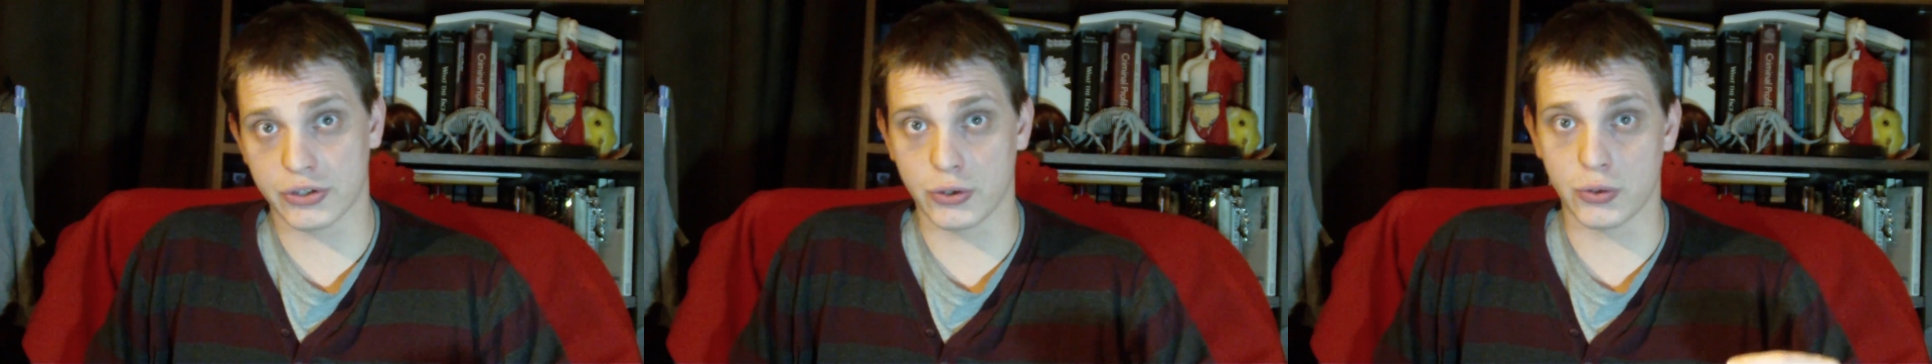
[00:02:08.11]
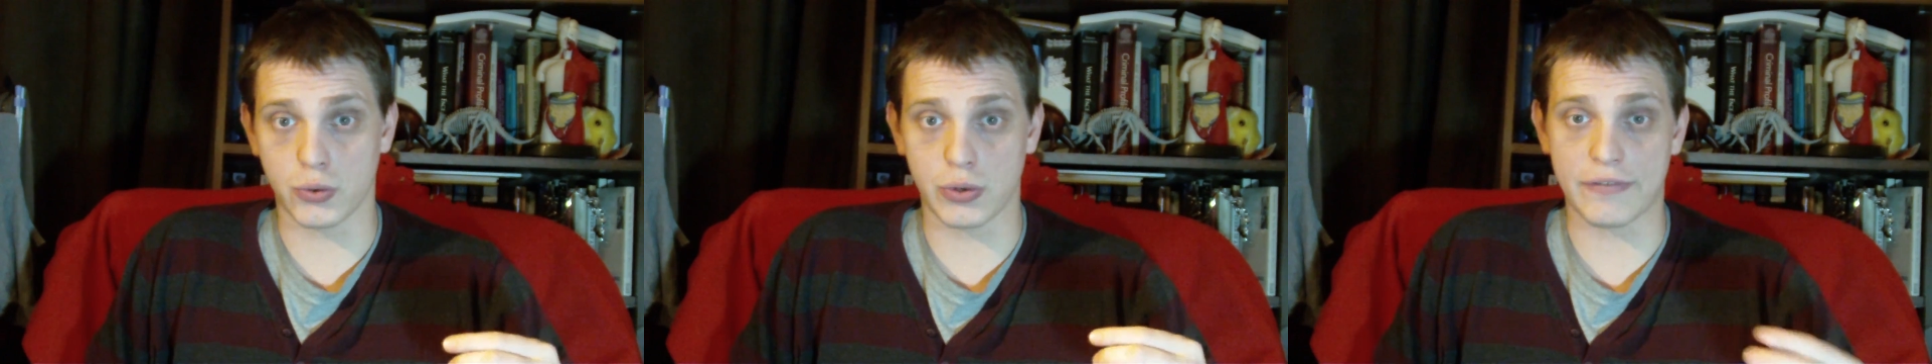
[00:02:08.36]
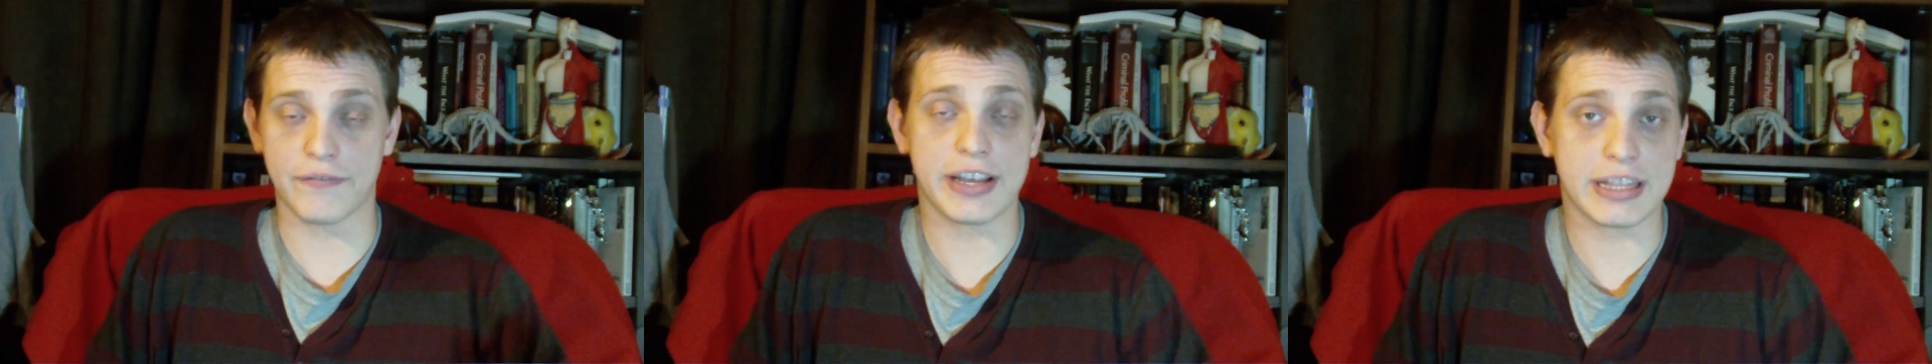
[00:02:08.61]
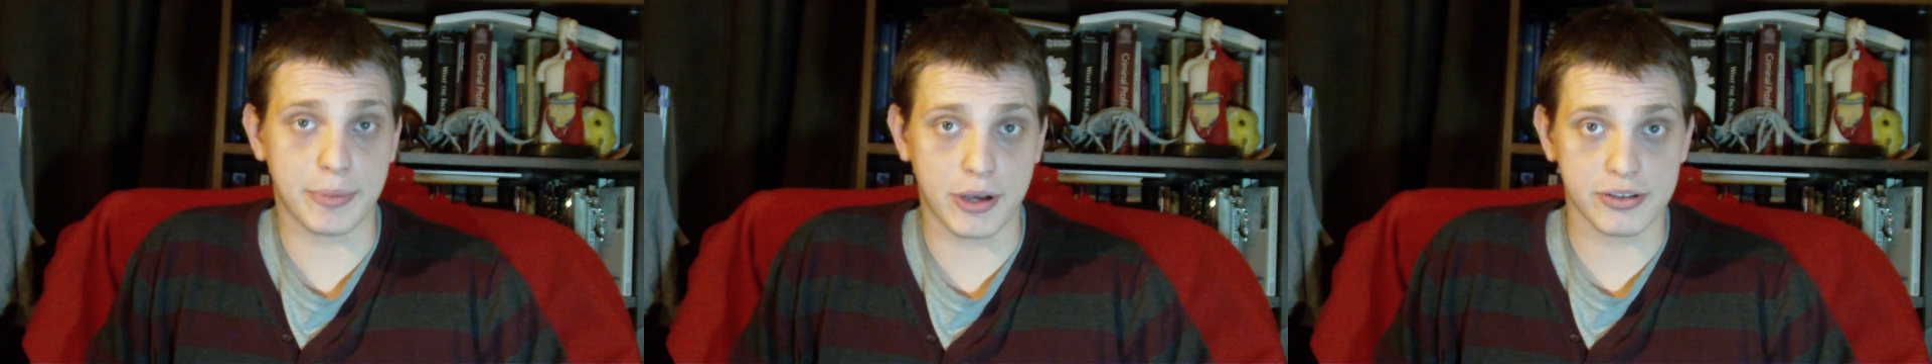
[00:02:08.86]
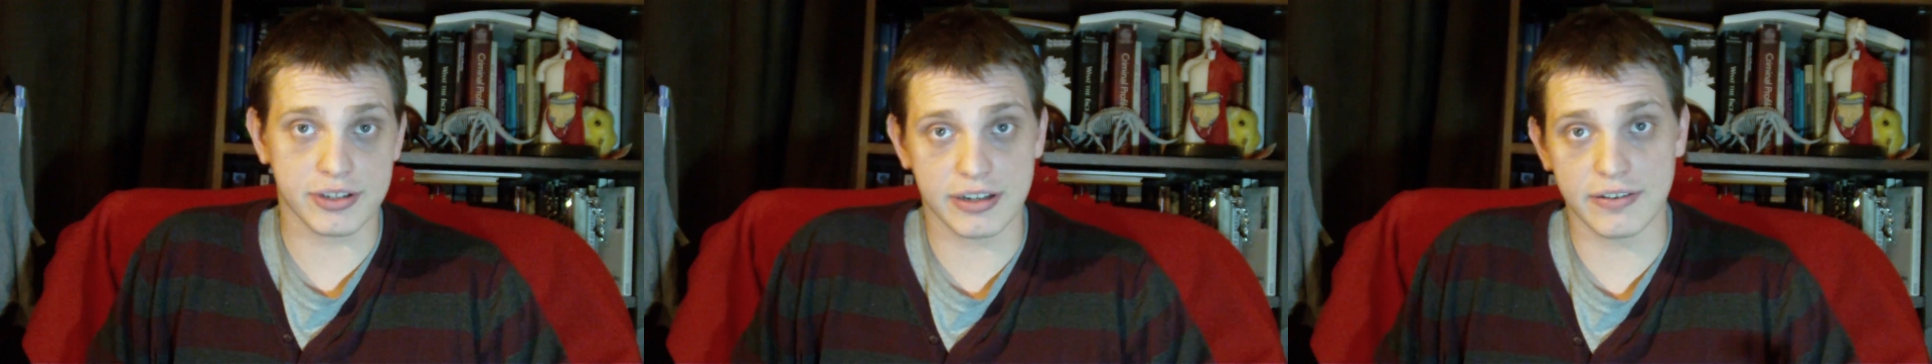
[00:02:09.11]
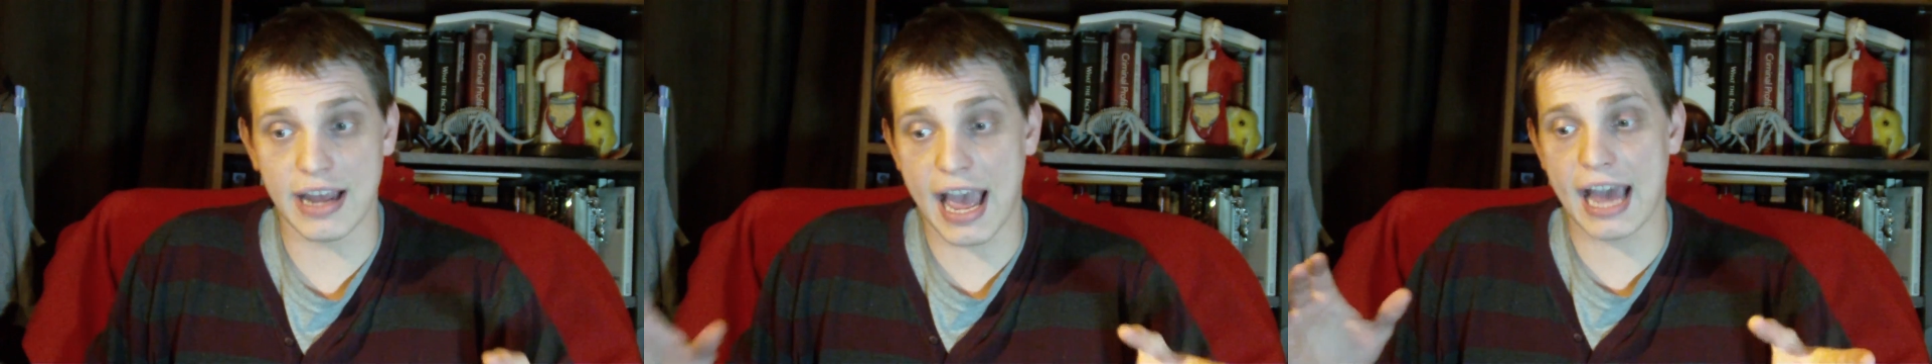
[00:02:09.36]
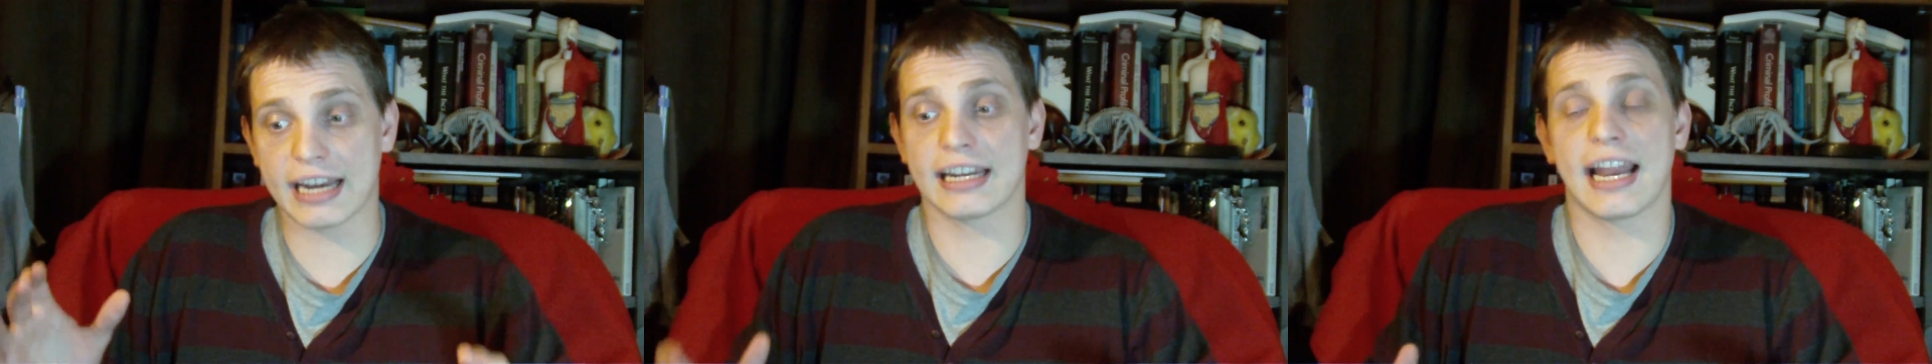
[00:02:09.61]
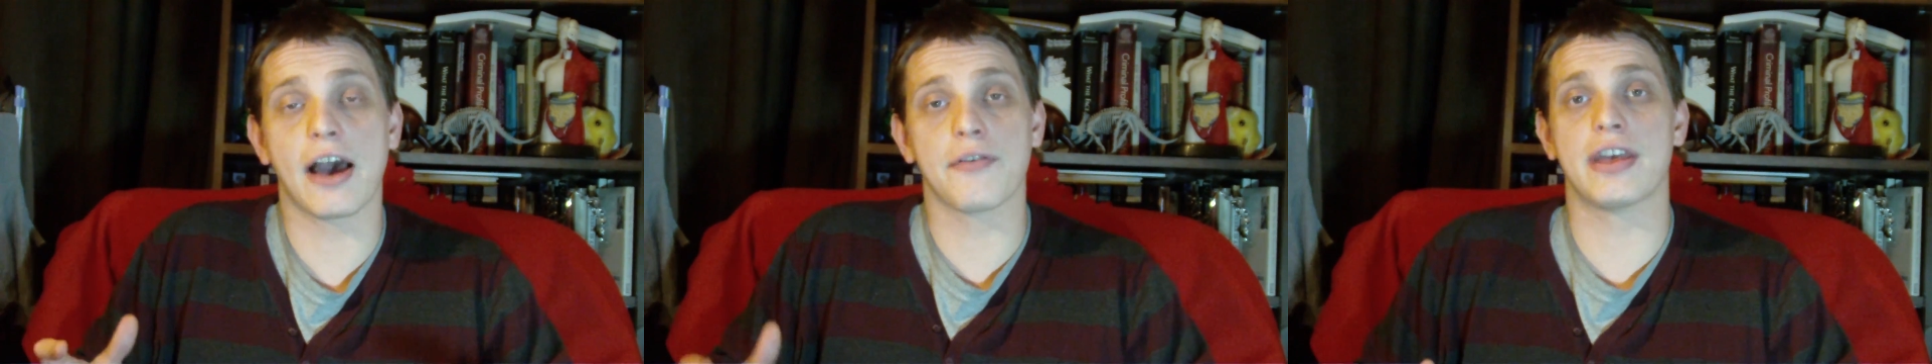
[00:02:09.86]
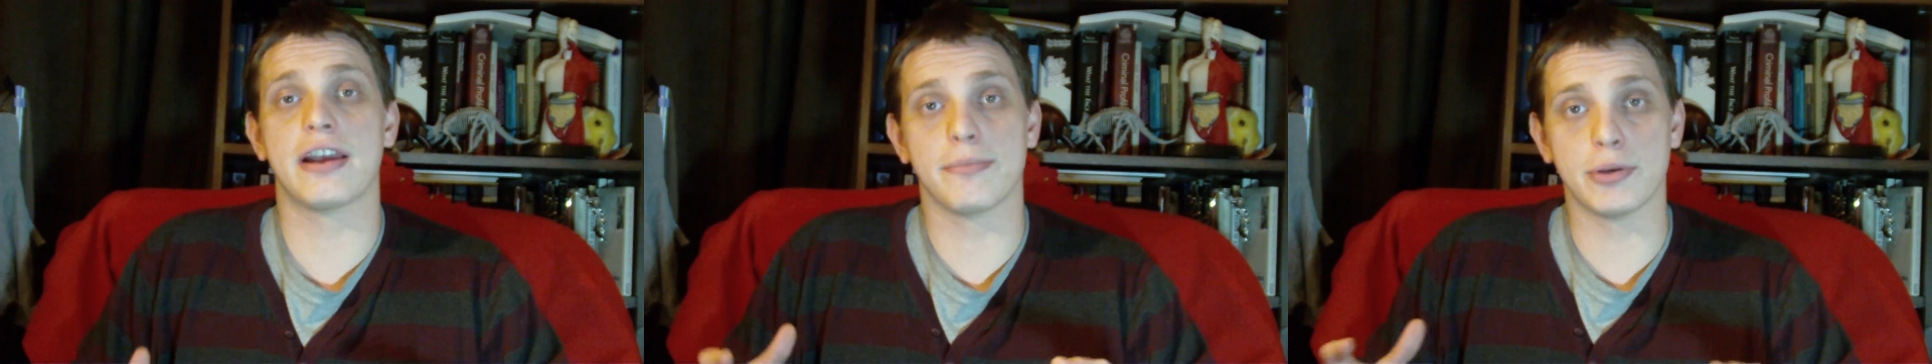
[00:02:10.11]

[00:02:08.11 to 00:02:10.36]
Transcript: to infect the person and allow their